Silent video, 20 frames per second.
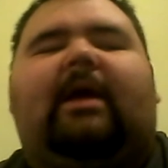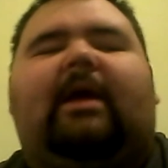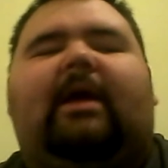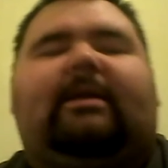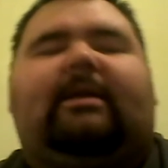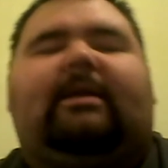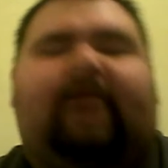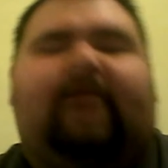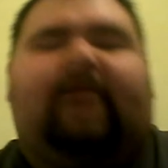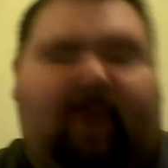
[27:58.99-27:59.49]

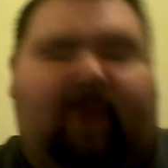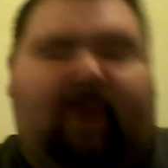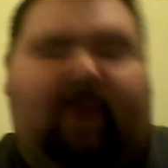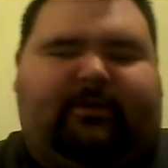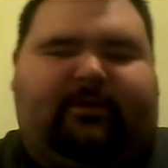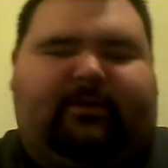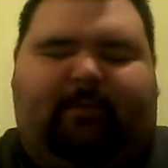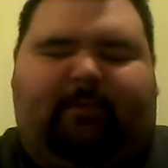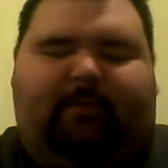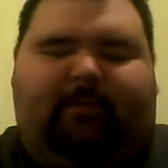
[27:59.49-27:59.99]
did not
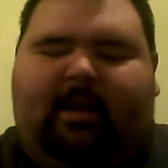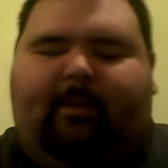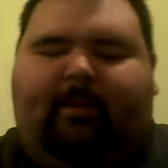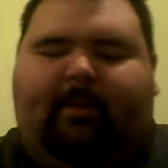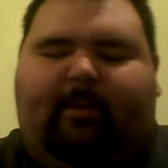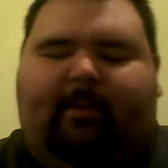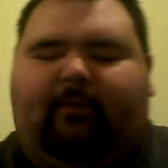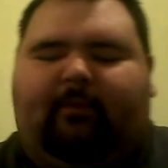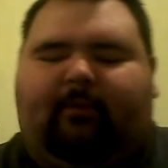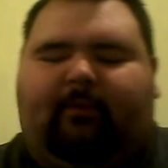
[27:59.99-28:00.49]
play a
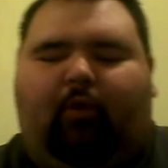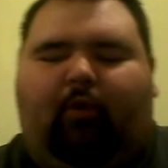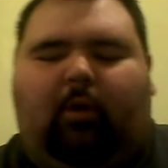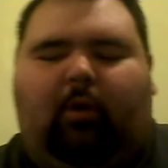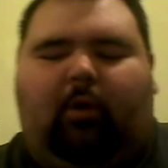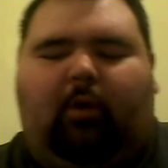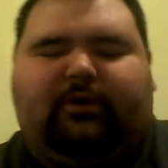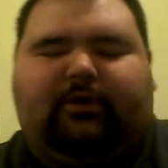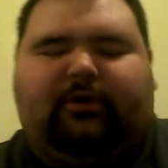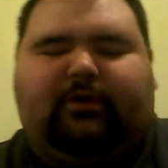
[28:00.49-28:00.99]
big role,
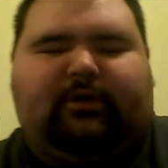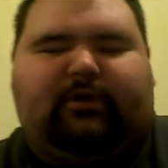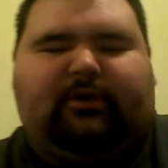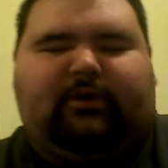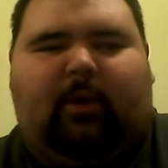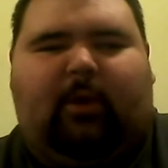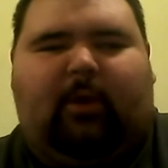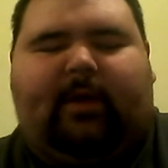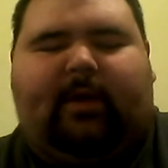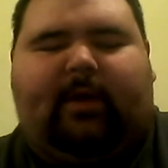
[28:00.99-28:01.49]
just a small
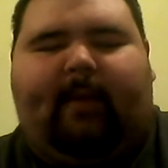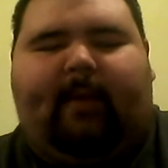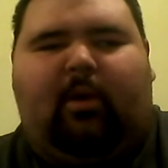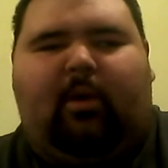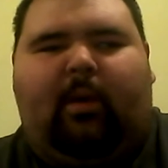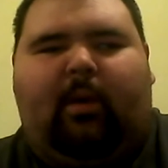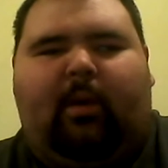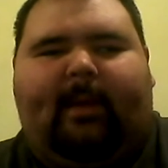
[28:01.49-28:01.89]
cameo in